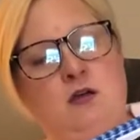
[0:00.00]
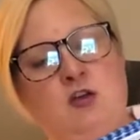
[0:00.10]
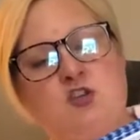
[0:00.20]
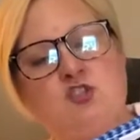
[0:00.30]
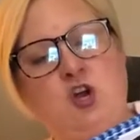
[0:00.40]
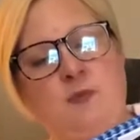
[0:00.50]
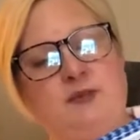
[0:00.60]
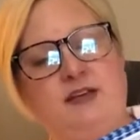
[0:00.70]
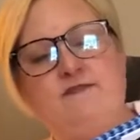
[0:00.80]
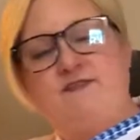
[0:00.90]

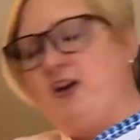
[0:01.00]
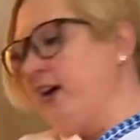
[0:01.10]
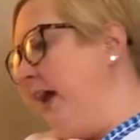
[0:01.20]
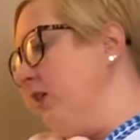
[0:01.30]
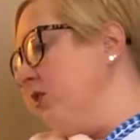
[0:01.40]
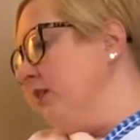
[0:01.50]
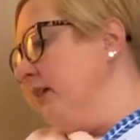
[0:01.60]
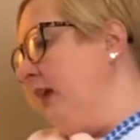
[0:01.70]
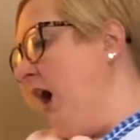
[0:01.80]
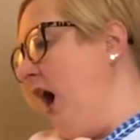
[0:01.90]
Sharply and very
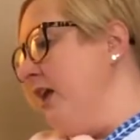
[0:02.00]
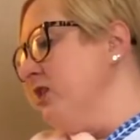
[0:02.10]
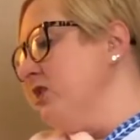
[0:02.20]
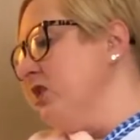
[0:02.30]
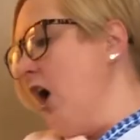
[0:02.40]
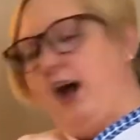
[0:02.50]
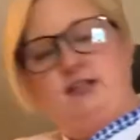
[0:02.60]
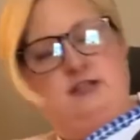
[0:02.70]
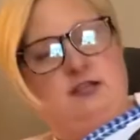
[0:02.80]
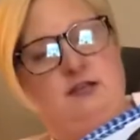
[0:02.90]
angrily, I'm not,